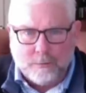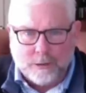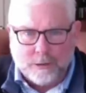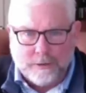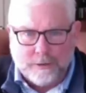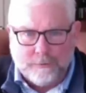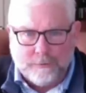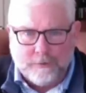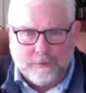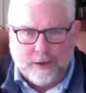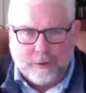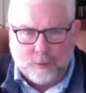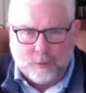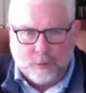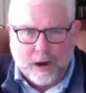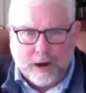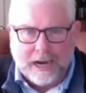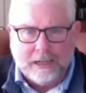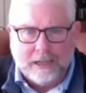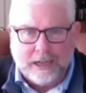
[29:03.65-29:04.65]
Because if you've got a
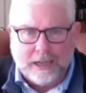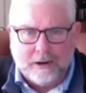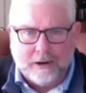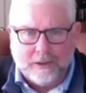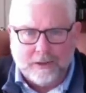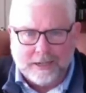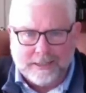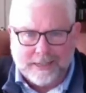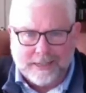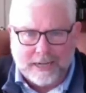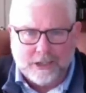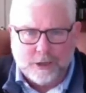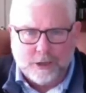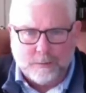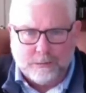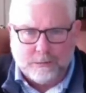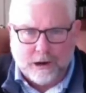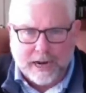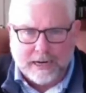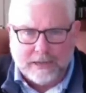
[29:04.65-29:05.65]
regulator that sets your
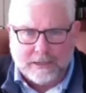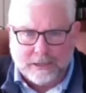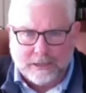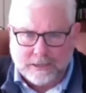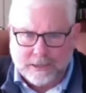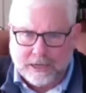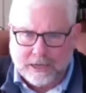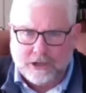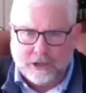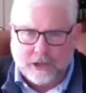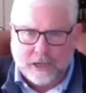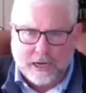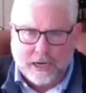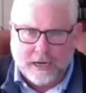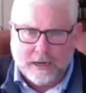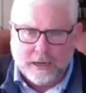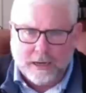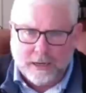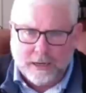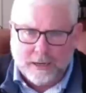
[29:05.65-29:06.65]
price,
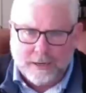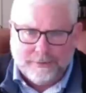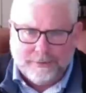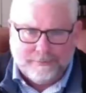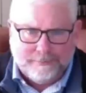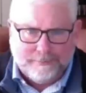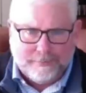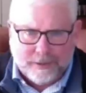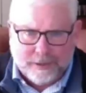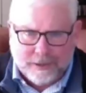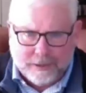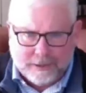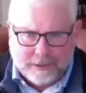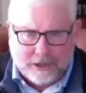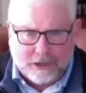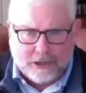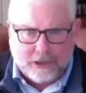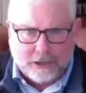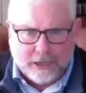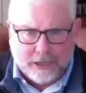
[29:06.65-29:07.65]
essentially
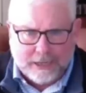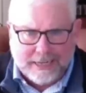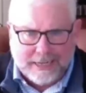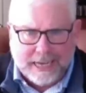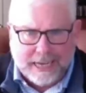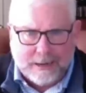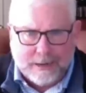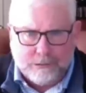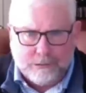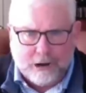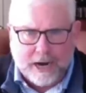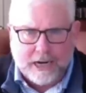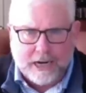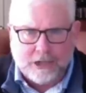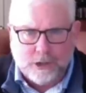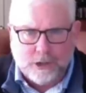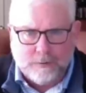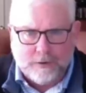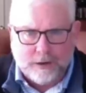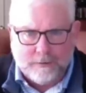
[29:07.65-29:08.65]
to get
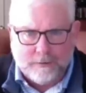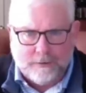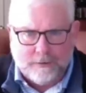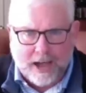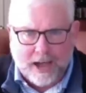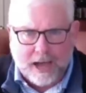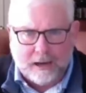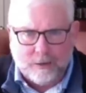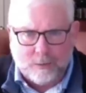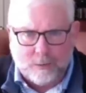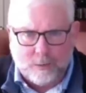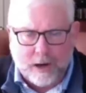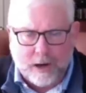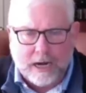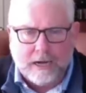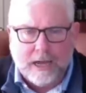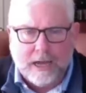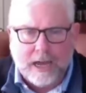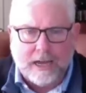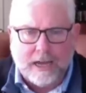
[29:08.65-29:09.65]
price, you've got to file a
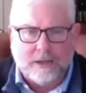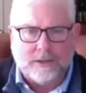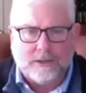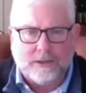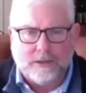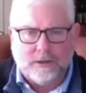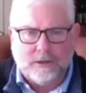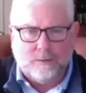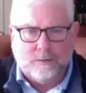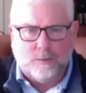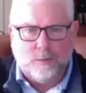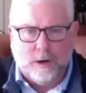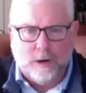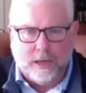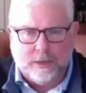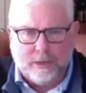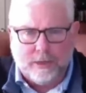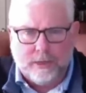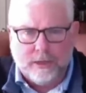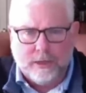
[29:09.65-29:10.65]
rate case
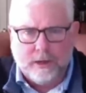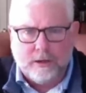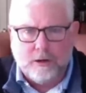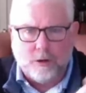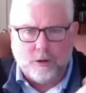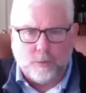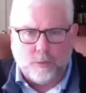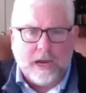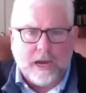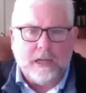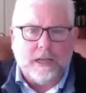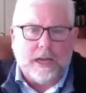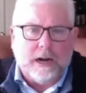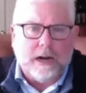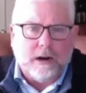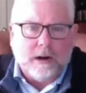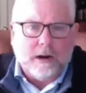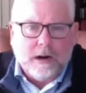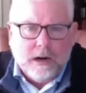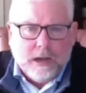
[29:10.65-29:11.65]
with your
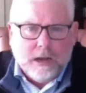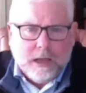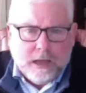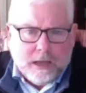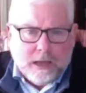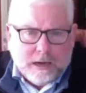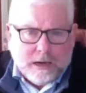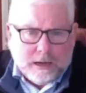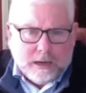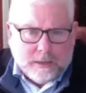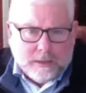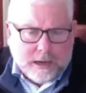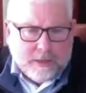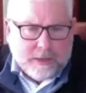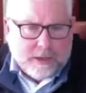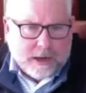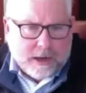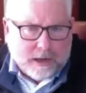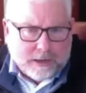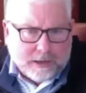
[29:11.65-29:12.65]
regulator, and they
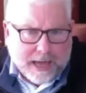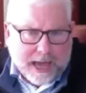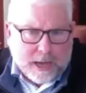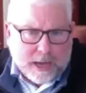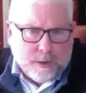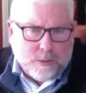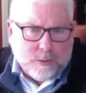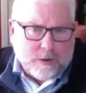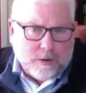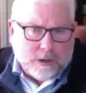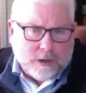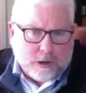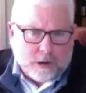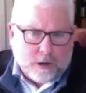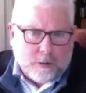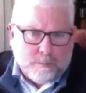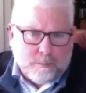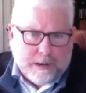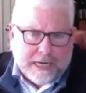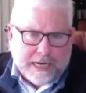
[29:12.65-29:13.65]
then allow you a
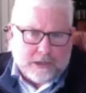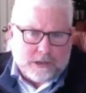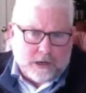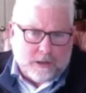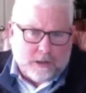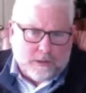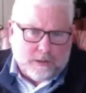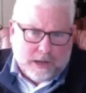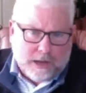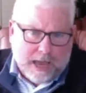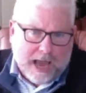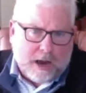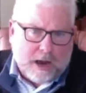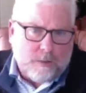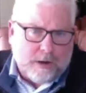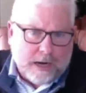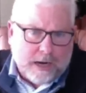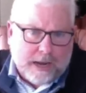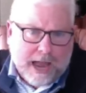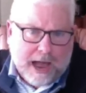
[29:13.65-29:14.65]
return based on the
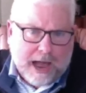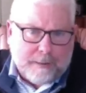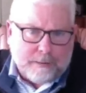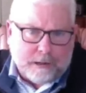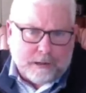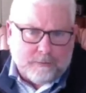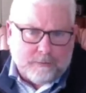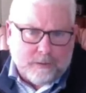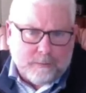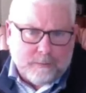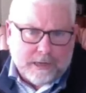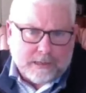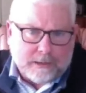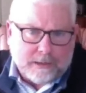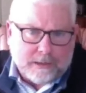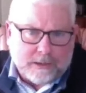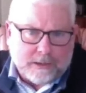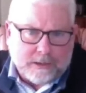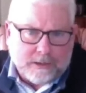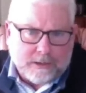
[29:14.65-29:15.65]
equity capital of the
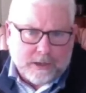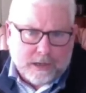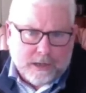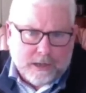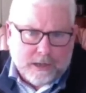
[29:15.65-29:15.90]
business.